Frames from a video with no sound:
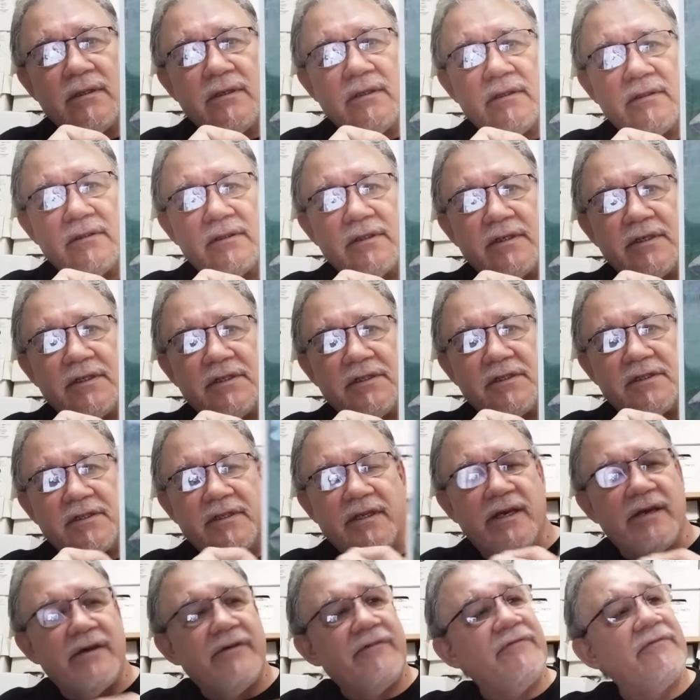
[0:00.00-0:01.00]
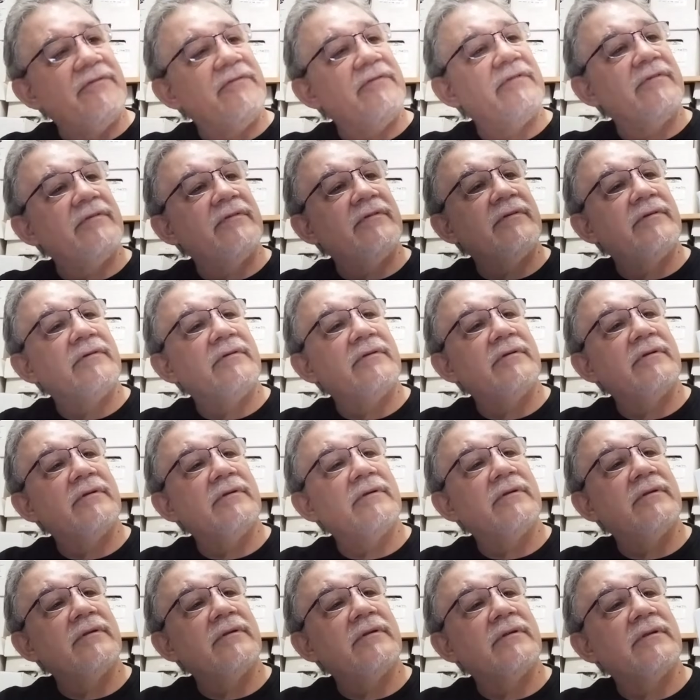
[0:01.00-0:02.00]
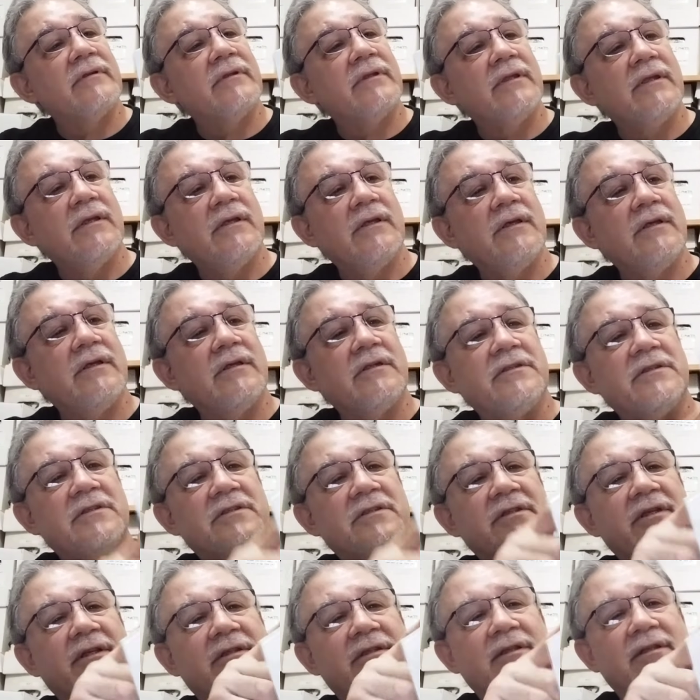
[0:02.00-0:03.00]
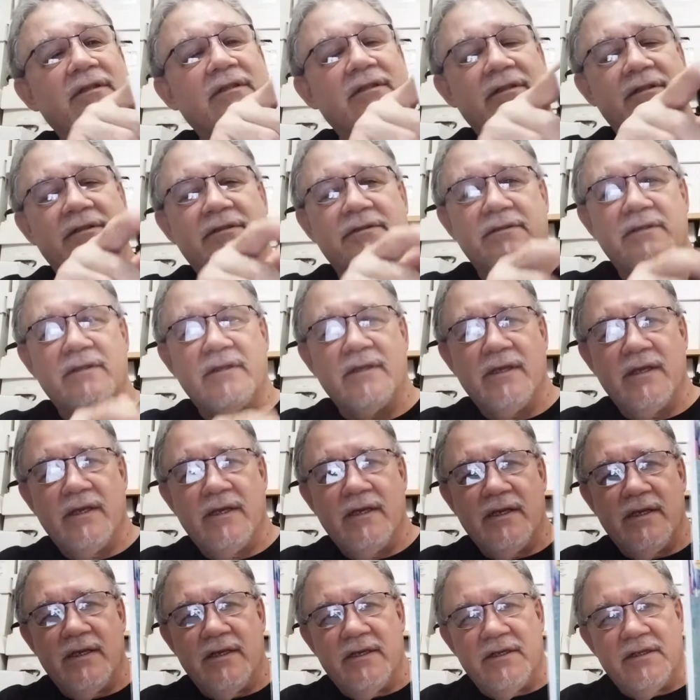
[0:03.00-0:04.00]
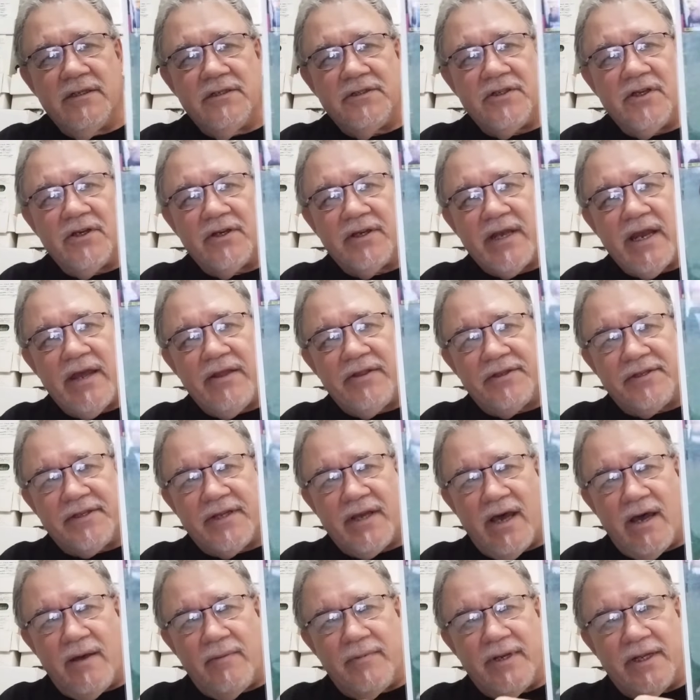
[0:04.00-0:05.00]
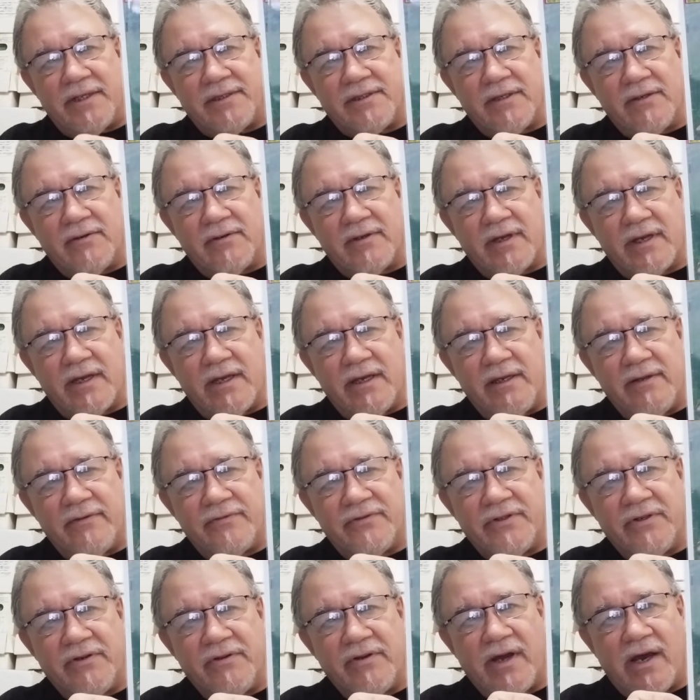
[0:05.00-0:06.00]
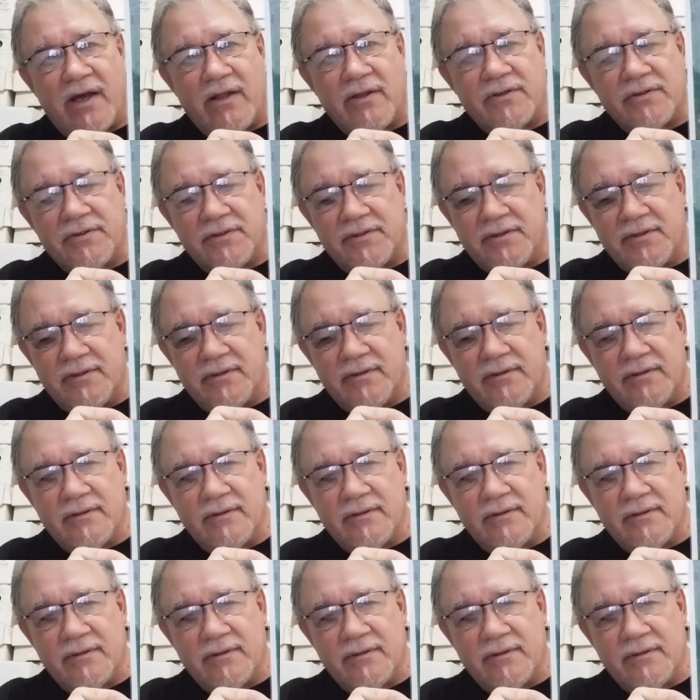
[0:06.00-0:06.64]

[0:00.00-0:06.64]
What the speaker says: It's good stuff. Just got the little chunk out of the top, but that's okay. $2.